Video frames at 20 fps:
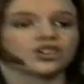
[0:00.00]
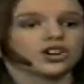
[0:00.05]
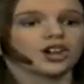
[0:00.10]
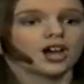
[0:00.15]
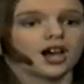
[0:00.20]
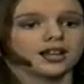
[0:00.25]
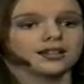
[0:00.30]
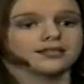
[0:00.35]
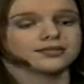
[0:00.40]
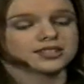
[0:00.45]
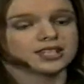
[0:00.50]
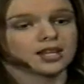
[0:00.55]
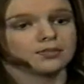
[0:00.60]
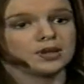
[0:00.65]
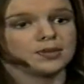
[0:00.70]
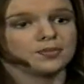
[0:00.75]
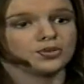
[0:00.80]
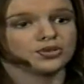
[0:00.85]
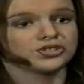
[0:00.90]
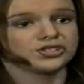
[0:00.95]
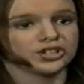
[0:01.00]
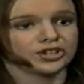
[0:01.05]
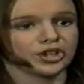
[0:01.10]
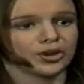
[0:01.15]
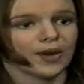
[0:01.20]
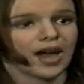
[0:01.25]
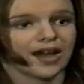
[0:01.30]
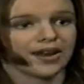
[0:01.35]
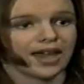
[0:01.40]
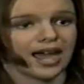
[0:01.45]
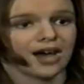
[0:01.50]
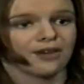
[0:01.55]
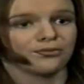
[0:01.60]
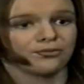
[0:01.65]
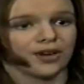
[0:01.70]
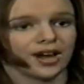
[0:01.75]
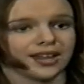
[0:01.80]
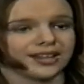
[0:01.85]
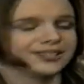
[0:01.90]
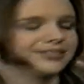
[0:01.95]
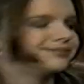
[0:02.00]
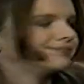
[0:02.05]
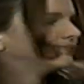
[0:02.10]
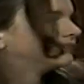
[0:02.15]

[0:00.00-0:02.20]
it or not, some people still know how to have fun.